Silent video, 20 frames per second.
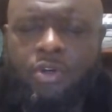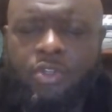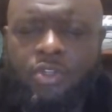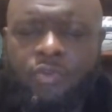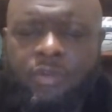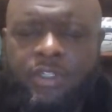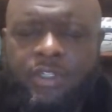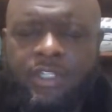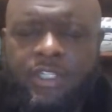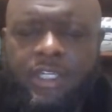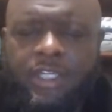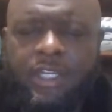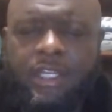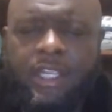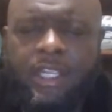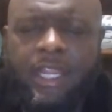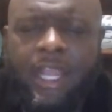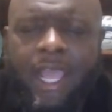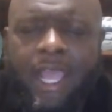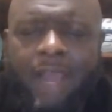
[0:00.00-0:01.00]
were shut
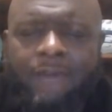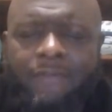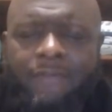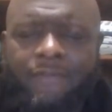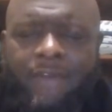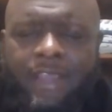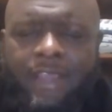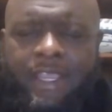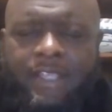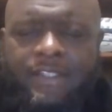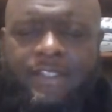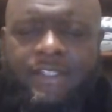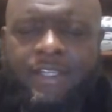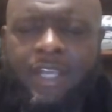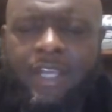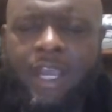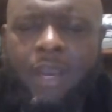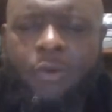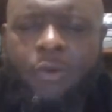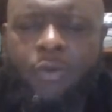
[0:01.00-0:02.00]
in our face. And
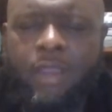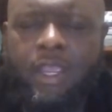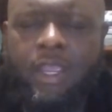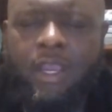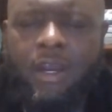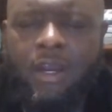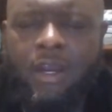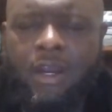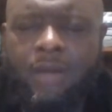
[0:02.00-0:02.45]
God, we are